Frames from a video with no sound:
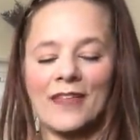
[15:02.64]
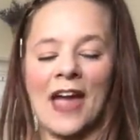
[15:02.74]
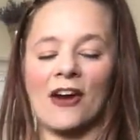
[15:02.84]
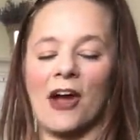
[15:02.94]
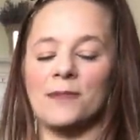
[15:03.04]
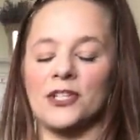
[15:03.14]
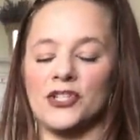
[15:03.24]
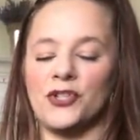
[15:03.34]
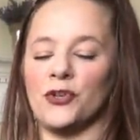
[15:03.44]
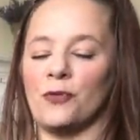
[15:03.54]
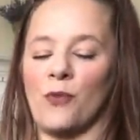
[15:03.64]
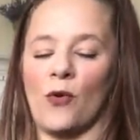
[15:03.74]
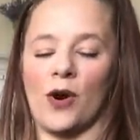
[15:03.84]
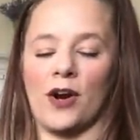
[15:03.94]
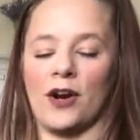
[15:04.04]
I grabbed two
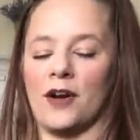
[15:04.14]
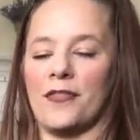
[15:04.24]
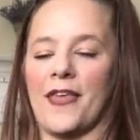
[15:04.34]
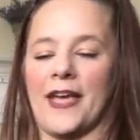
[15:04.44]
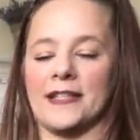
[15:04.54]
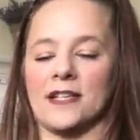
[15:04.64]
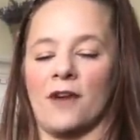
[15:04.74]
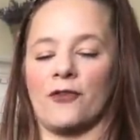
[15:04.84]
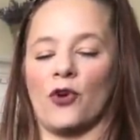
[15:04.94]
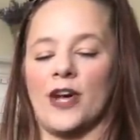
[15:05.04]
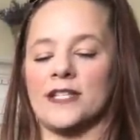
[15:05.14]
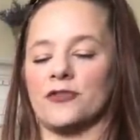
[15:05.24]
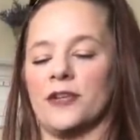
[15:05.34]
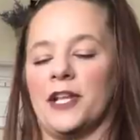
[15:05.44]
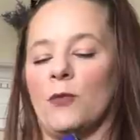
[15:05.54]
more things of Crest
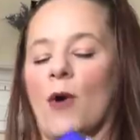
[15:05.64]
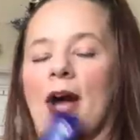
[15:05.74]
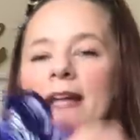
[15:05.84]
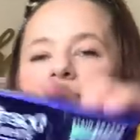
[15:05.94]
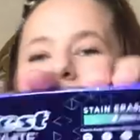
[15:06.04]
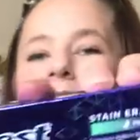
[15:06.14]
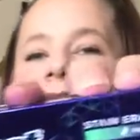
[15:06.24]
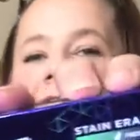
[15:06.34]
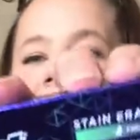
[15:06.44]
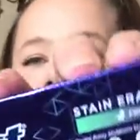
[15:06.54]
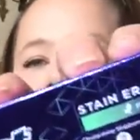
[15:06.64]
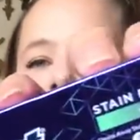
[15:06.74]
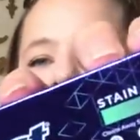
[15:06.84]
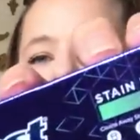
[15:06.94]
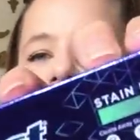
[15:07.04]
3D White Stain
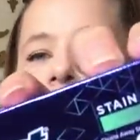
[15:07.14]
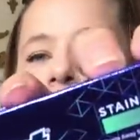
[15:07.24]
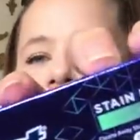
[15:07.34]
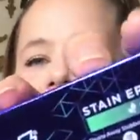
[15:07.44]
Eraser.